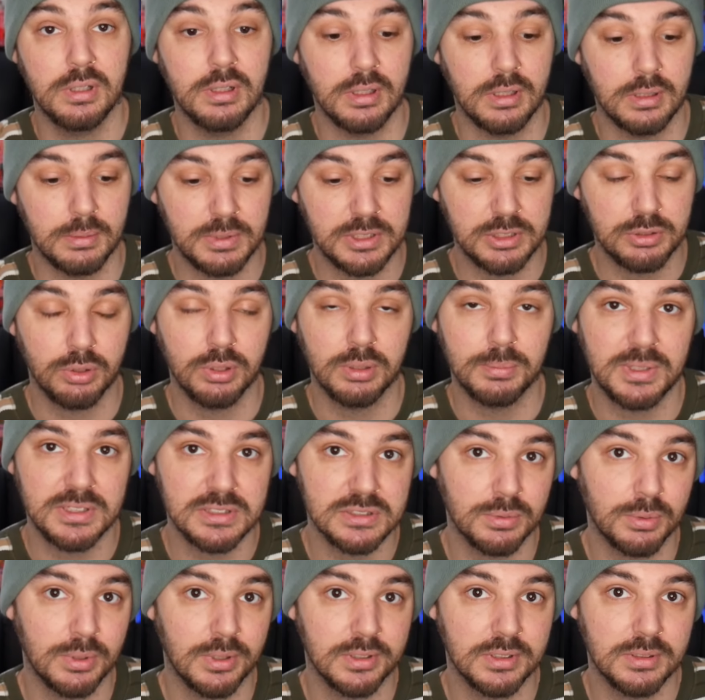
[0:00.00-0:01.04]
It truly
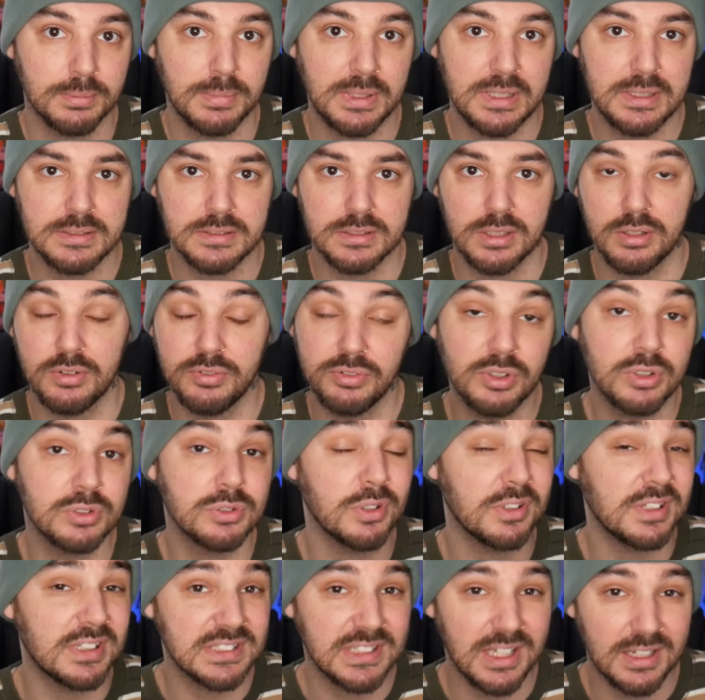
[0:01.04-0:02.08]
means the world to me. So if you
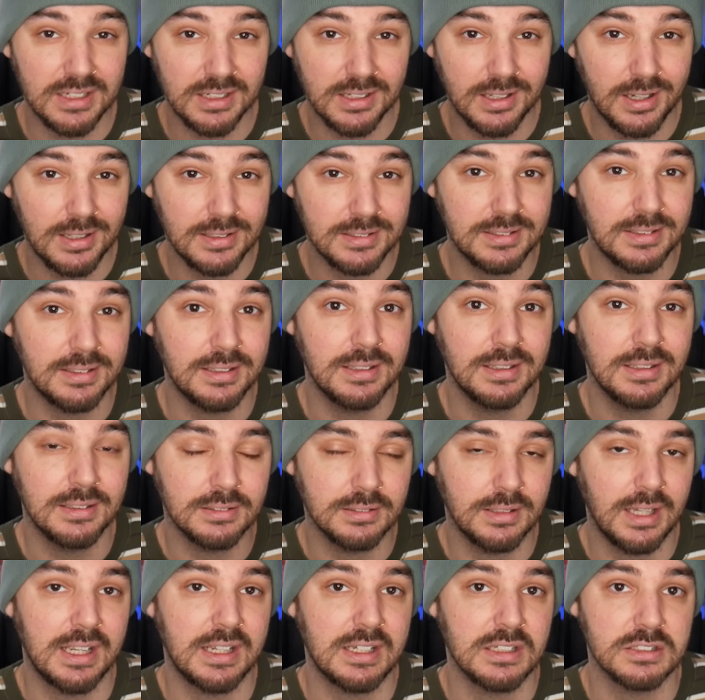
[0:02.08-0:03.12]
enjoy this kind of content,
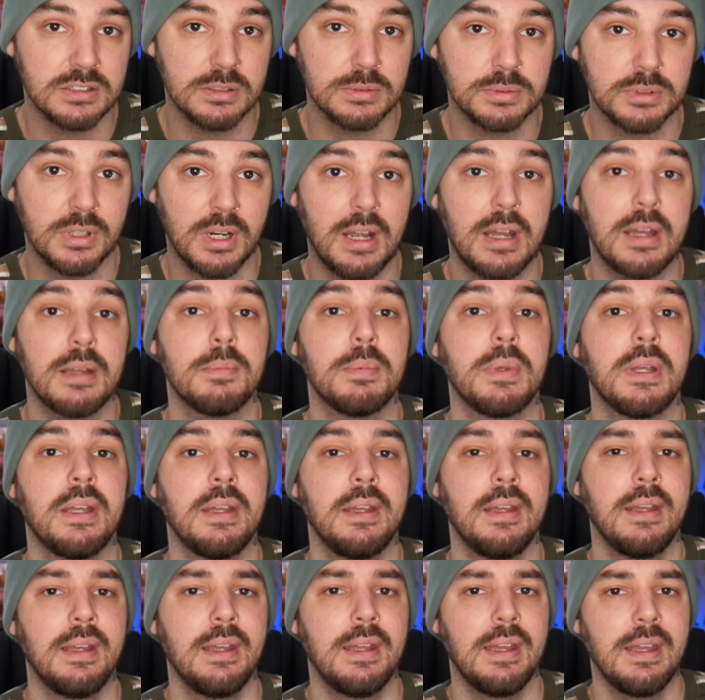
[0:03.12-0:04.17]
like and subscribe,
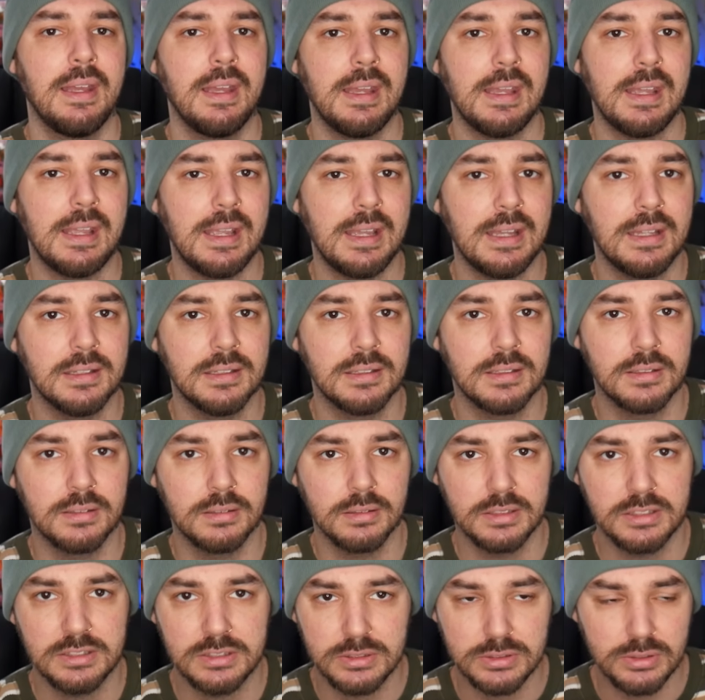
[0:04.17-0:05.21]

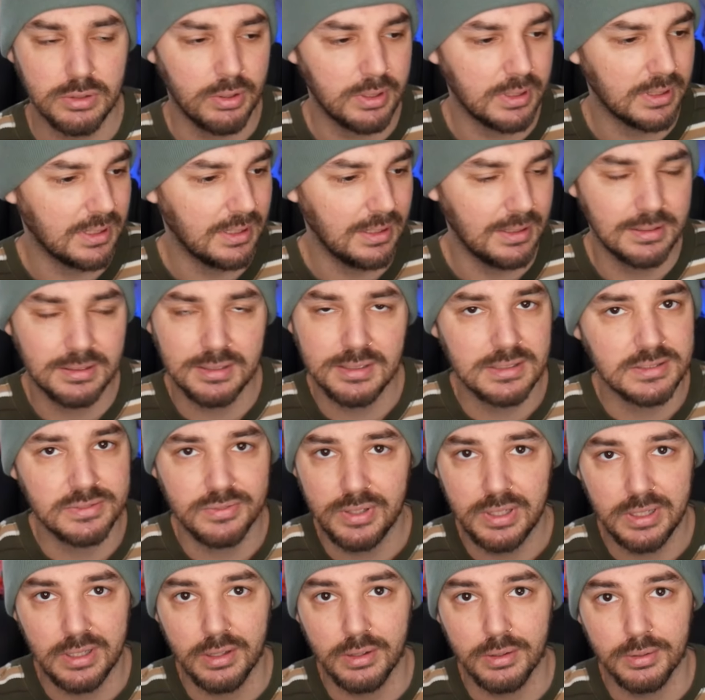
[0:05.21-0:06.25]
and let's just go ahead and get into this
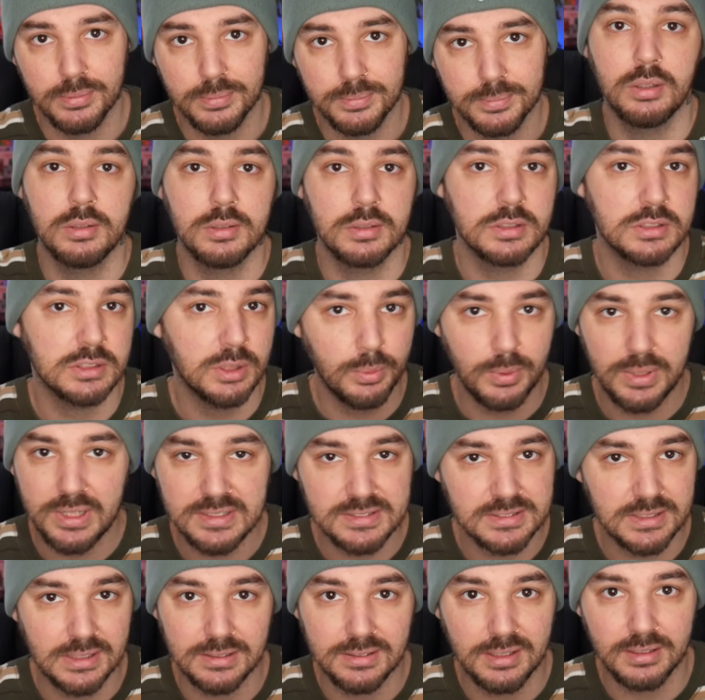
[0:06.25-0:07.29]
video. So what
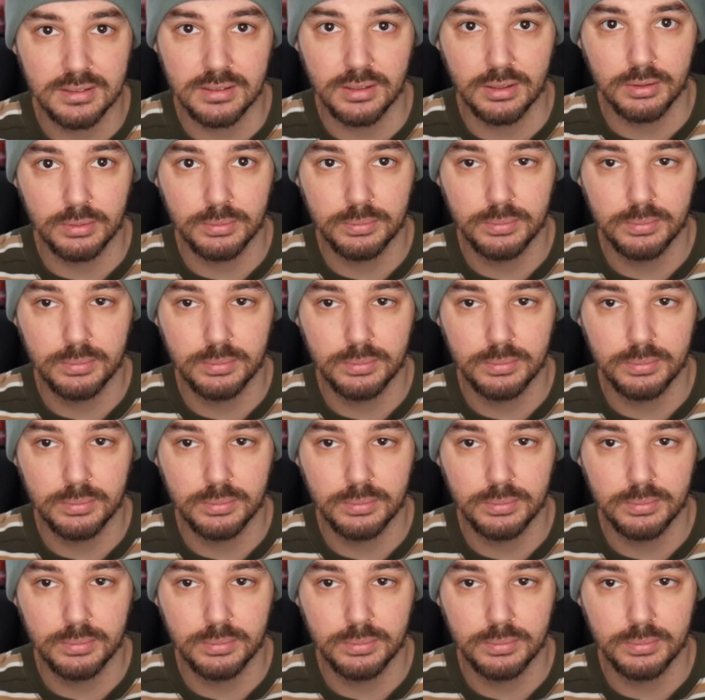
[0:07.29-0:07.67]
is Nintendo?